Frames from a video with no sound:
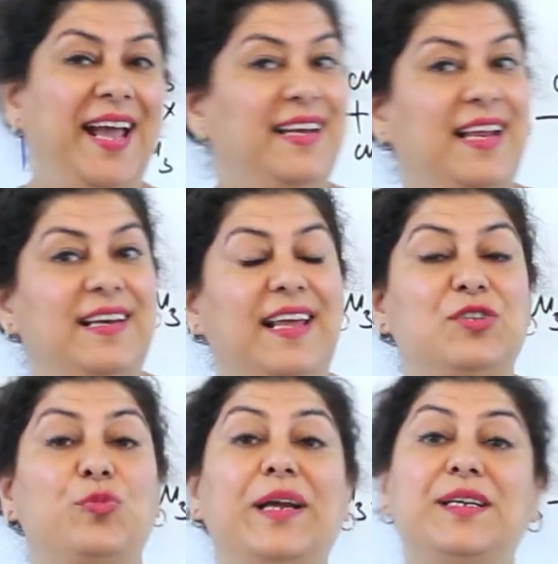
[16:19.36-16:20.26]
And I'd
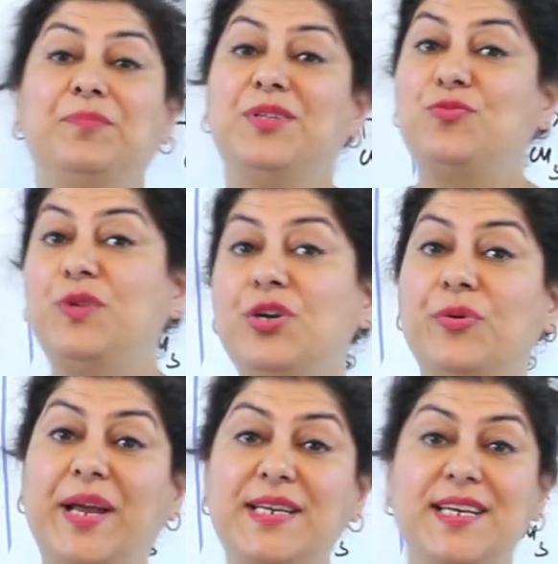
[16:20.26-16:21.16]
like to wind up this
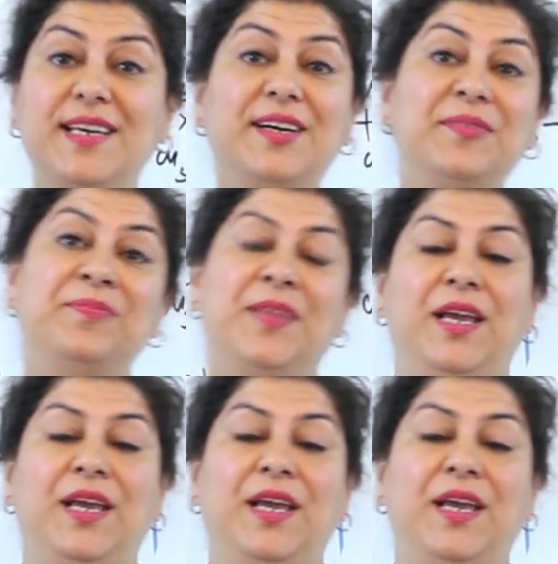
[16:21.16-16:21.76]
video right here.